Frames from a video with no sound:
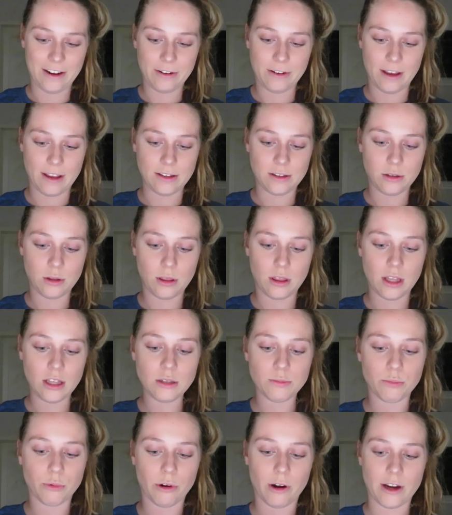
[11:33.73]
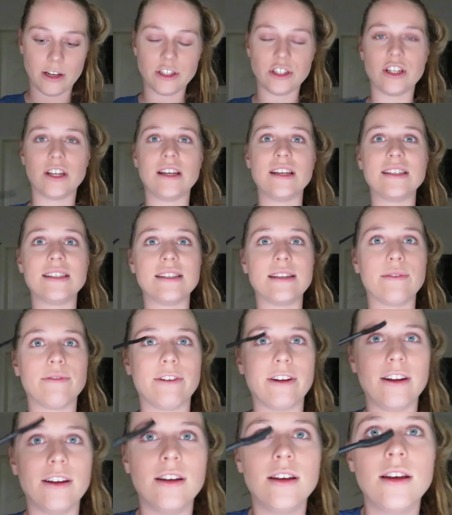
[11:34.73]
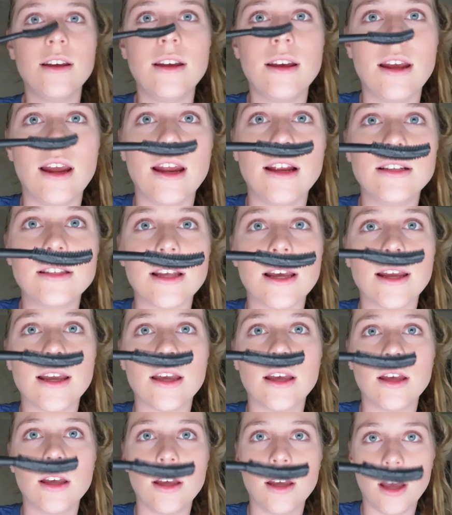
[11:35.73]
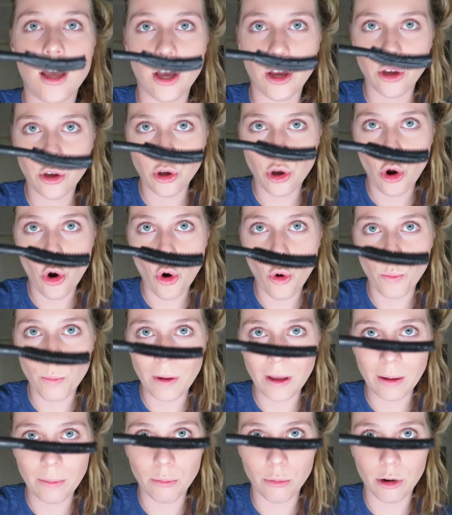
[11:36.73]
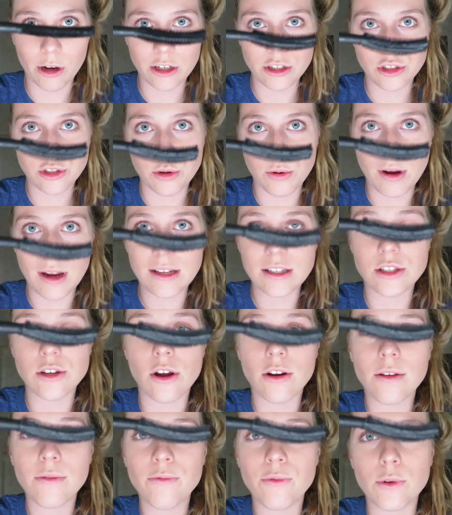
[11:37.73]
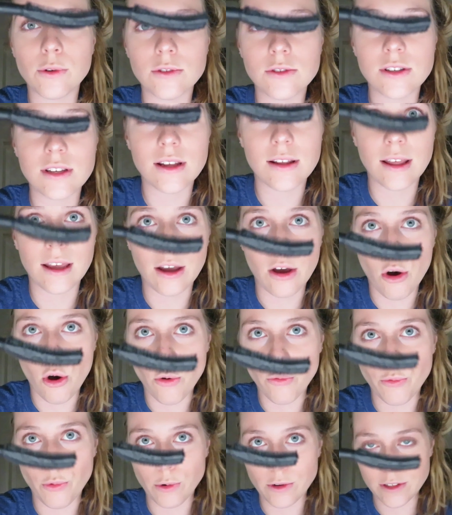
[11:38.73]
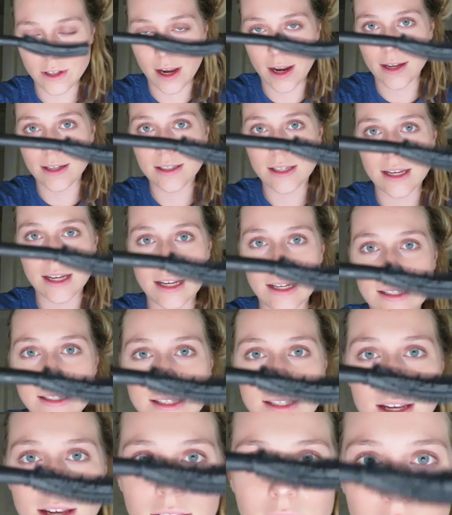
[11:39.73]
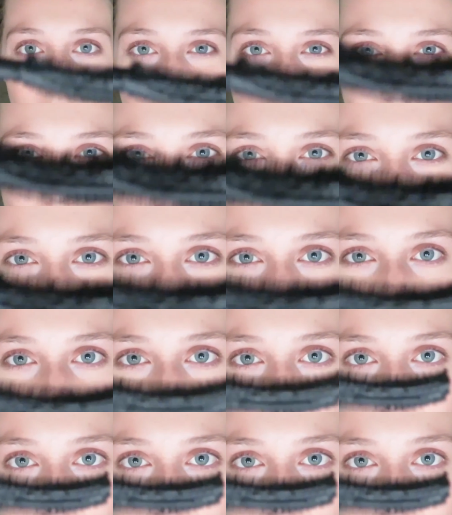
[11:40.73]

okay, so this brush is different. It's like a combing brush, so it's not on full, like all four sides. It's like,